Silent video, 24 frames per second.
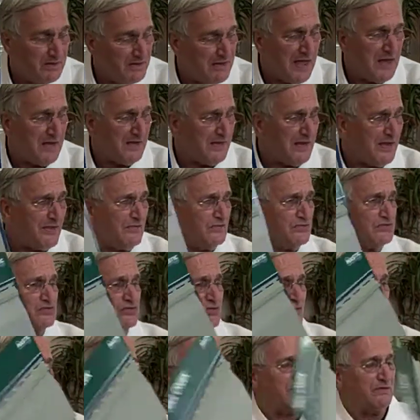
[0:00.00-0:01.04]
Now another
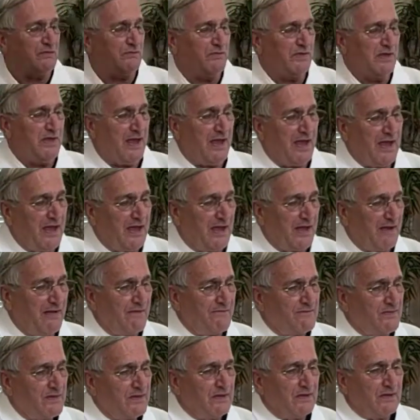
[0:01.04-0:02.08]
choice that we
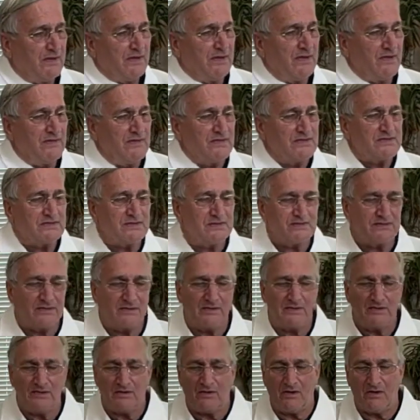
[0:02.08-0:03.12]
have, and this is
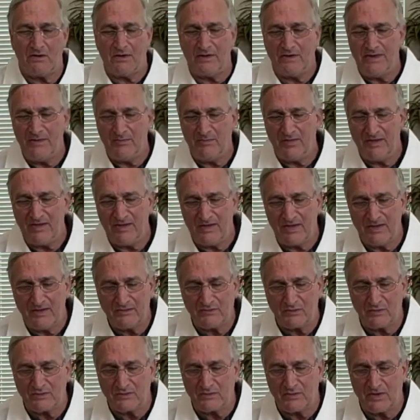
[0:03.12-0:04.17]
our
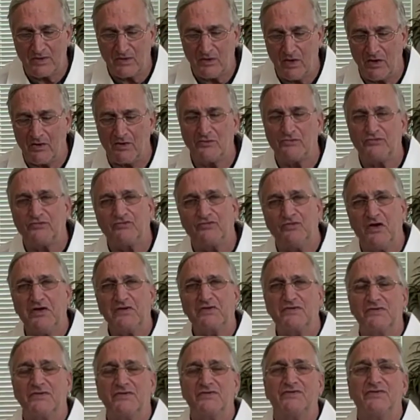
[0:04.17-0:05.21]
EPS, which we call our
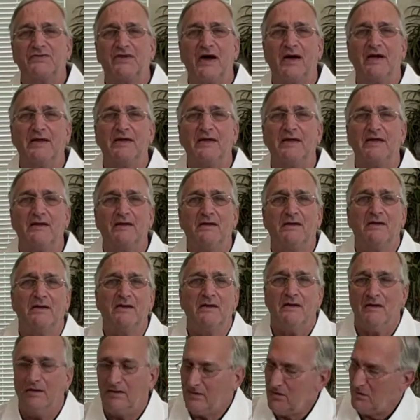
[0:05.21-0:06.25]
structured siding.
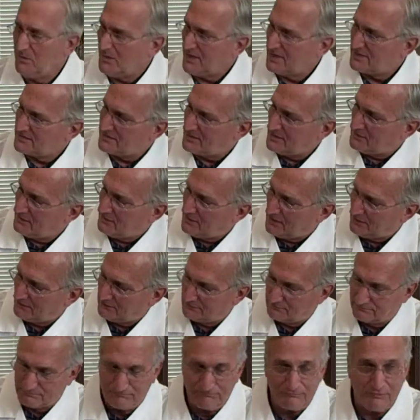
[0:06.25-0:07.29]
And you might say,
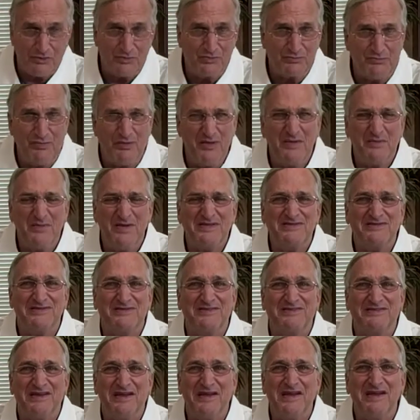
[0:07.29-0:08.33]
well, looks pretty much
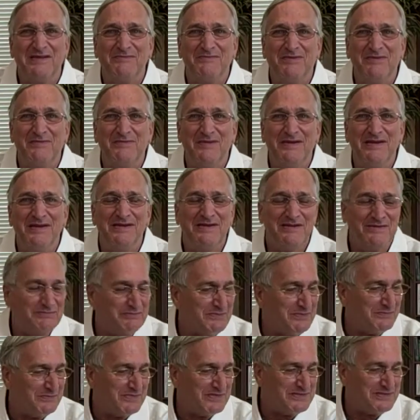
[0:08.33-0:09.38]
the same to me as
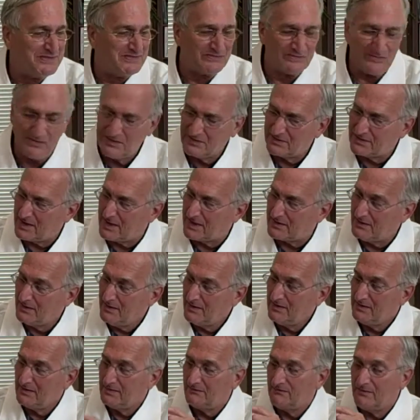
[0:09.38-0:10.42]
what we just looked at.
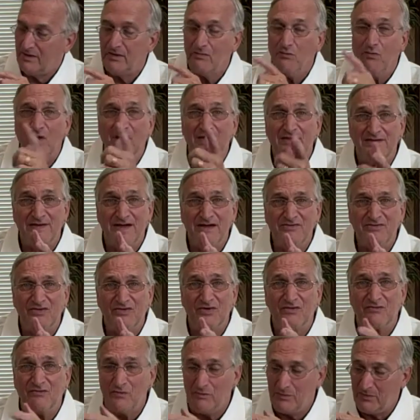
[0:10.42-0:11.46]
And what does
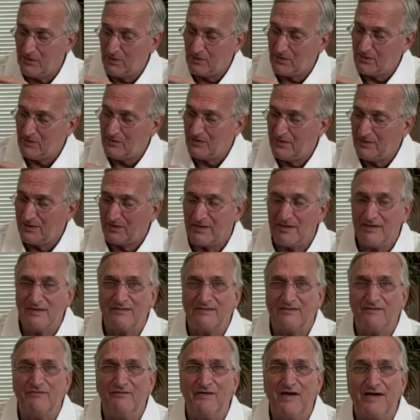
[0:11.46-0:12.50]
look familiar
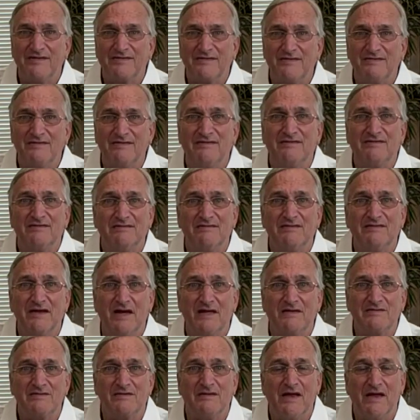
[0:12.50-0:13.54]
is the fact that this is
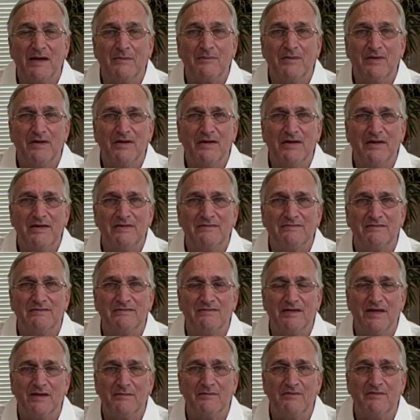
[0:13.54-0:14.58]
Dutch lap and it has the
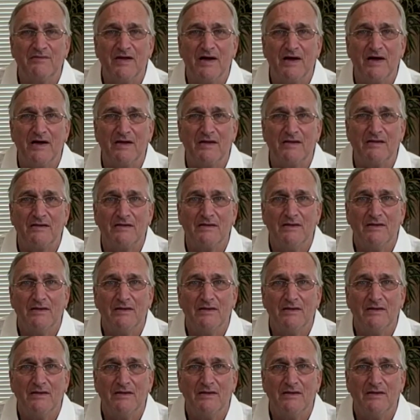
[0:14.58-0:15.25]
same design.